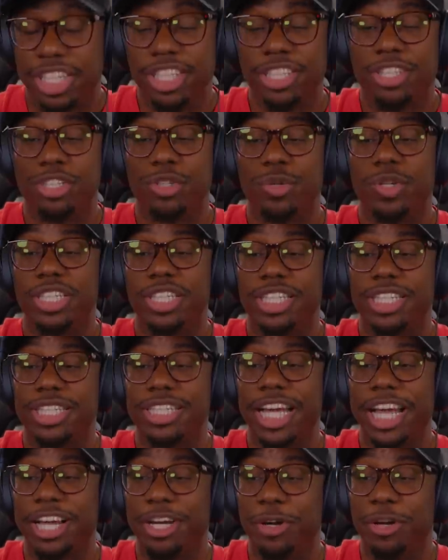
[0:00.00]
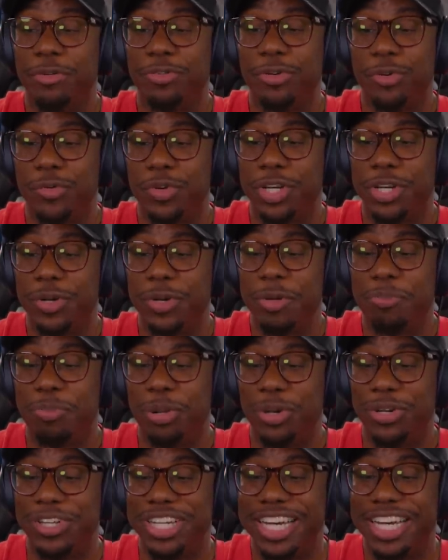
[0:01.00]
This dude is a psycho for real. He
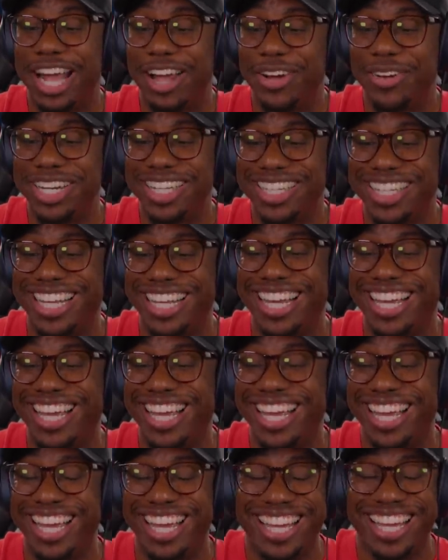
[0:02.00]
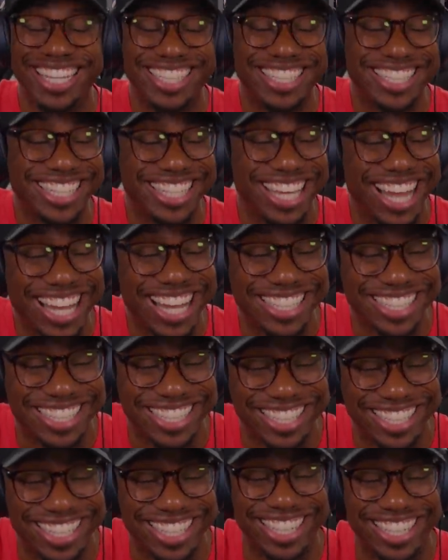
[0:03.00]
pulled it out. He is
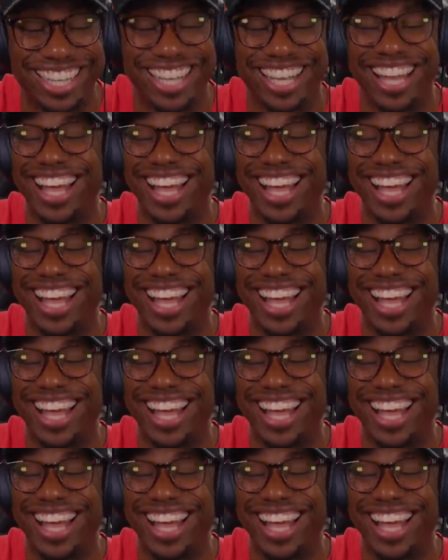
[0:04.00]
gangster.